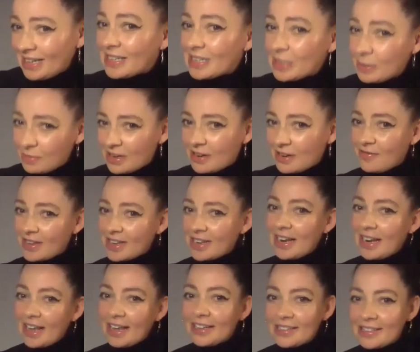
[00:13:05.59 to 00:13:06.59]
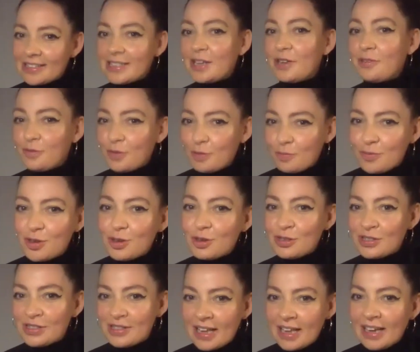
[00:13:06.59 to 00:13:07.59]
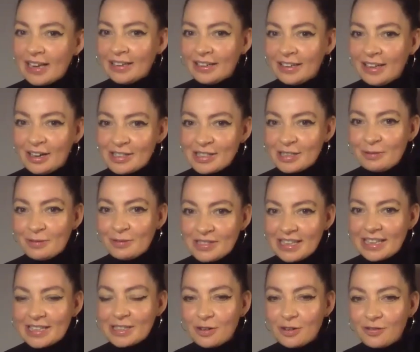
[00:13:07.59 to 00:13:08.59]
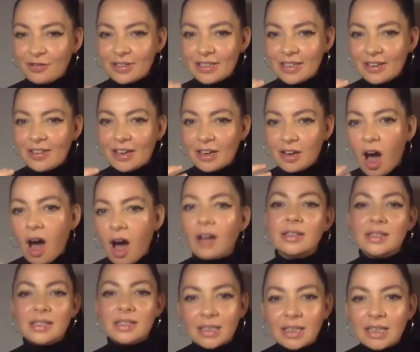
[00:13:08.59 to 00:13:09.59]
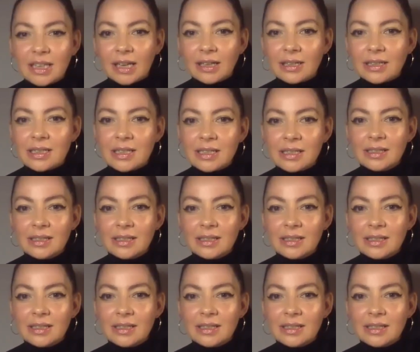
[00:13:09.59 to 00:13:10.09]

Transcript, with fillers: as a bit of a like self-abuse thing because it was a constant guilt